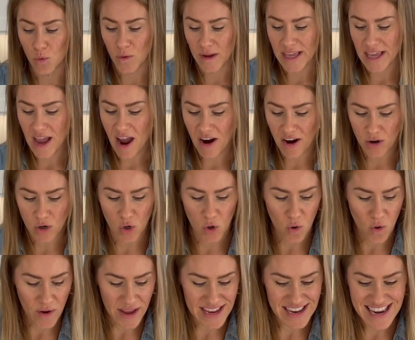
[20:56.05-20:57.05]
we are
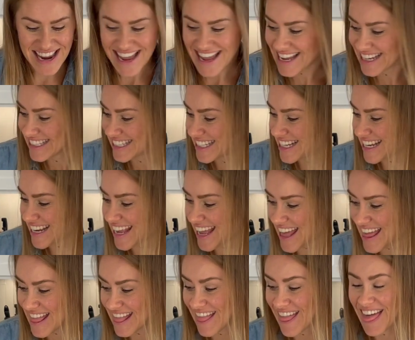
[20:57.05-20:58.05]
going to
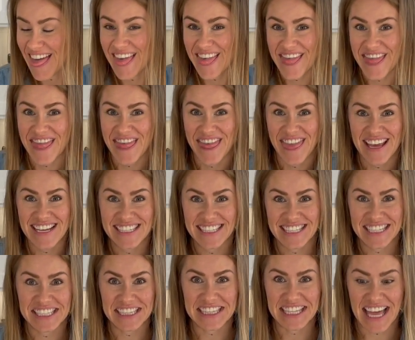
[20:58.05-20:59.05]
get this
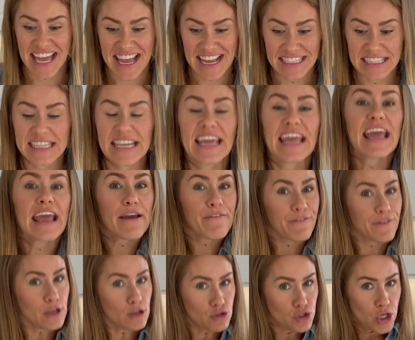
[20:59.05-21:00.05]
glaze, if
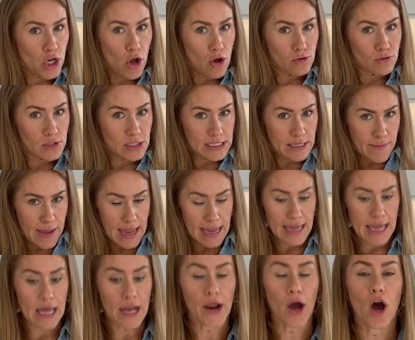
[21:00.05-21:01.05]
you chose to make
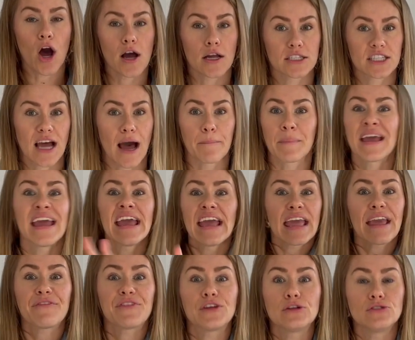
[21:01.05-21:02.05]
it, on top.
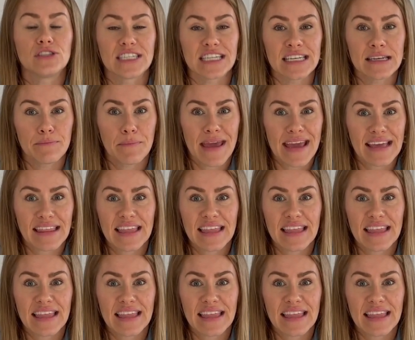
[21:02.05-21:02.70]
If you didn't make